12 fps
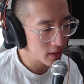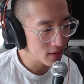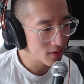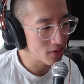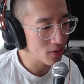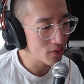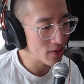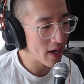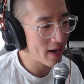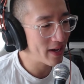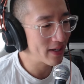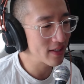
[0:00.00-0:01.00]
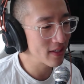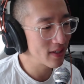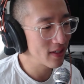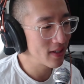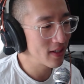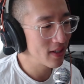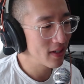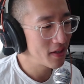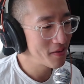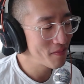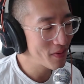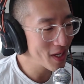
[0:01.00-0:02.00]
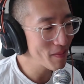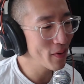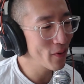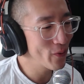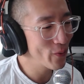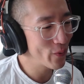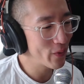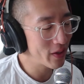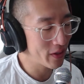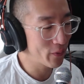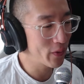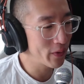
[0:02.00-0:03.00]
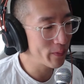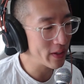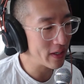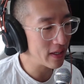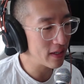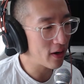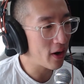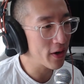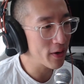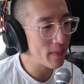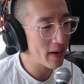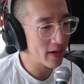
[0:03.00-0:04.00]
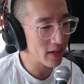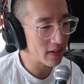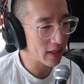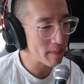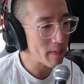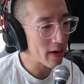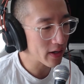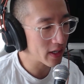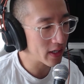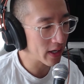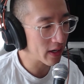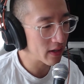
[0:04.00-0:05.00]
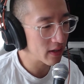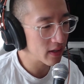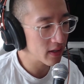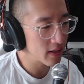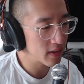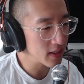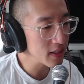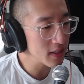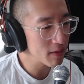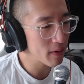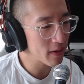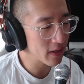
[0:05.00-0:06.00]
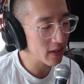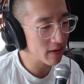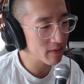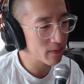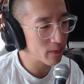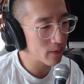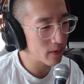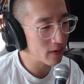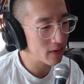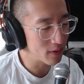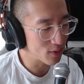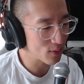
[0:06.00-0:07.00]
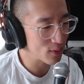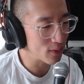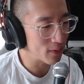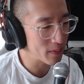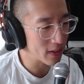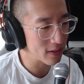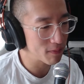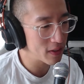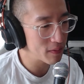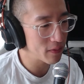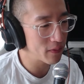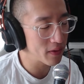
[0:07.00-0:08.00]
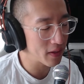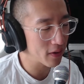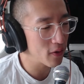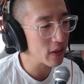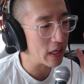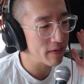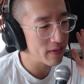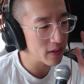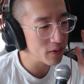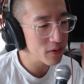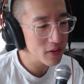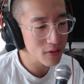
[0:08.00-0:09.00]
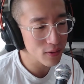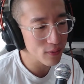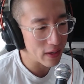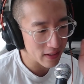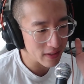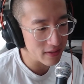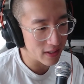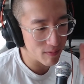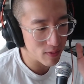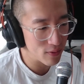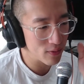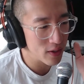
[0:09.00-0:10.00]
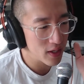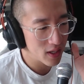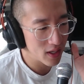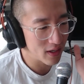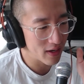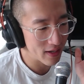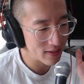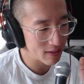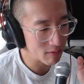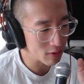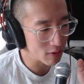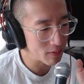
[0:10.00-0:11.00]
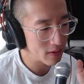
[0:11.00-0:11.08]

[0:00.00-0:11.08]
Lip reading: so that it will be automatic like marketing, easy marketing for the school, because people will think, okay, if I go to this school, I can debut in an SM group.